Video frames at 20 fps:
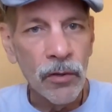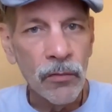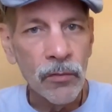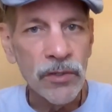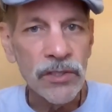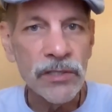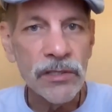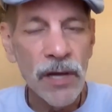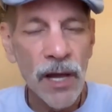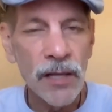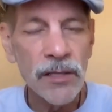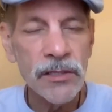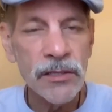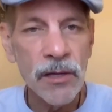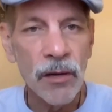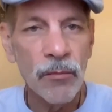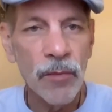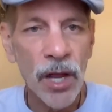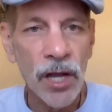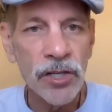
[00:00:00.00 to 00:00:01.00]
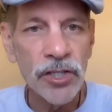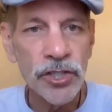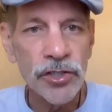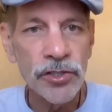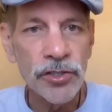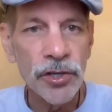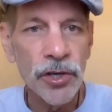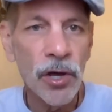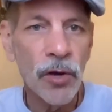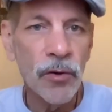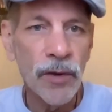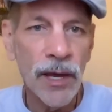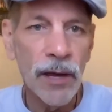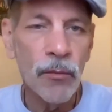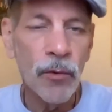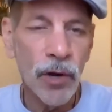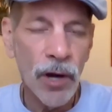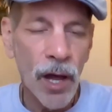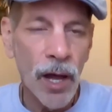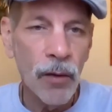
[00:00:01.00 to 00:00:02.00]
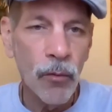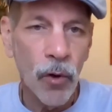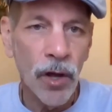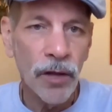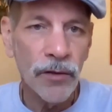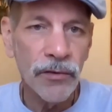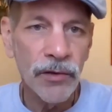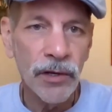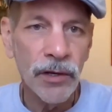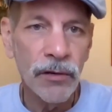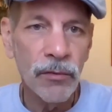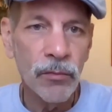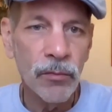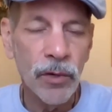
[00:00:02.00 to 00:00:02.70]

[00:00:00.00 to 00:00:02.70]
was not so much to go get what I wanted,